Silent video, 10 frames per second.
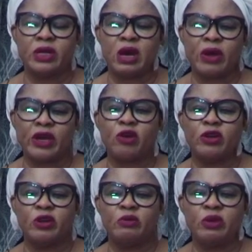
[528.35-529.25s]
our
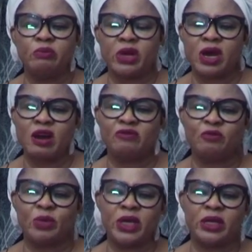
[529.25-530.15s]
economy may have
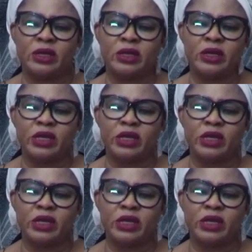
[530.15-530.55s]
been,